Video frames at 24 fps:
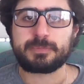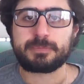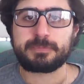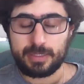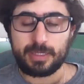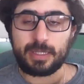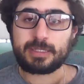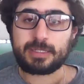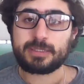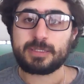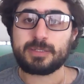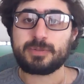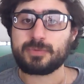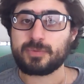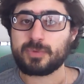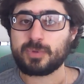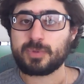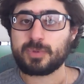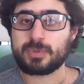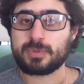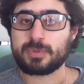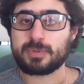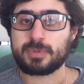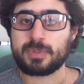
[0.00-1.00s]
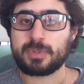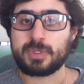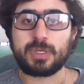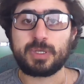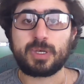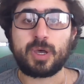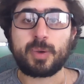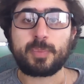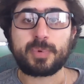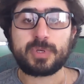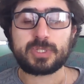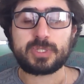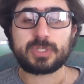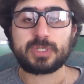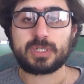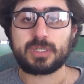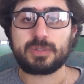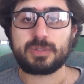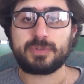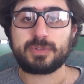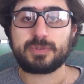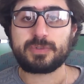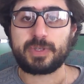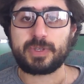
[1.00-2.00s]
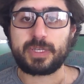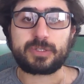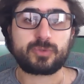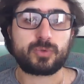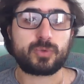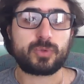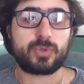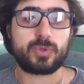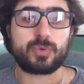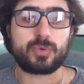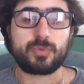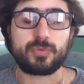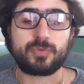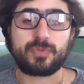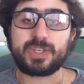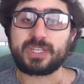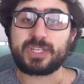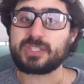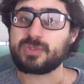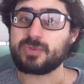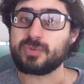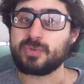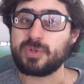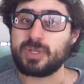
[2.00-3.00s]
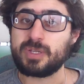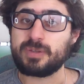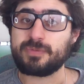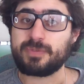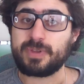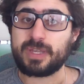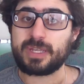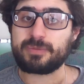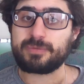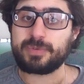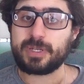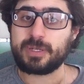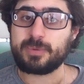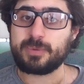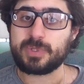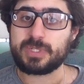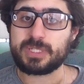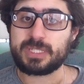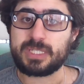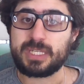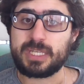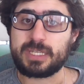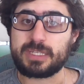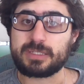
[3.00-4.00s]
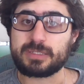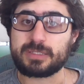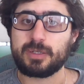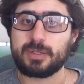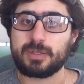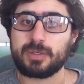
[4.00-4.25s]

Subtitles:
That's it for the opistoglyphous fangs, or the fixed rear fang venomous snakes.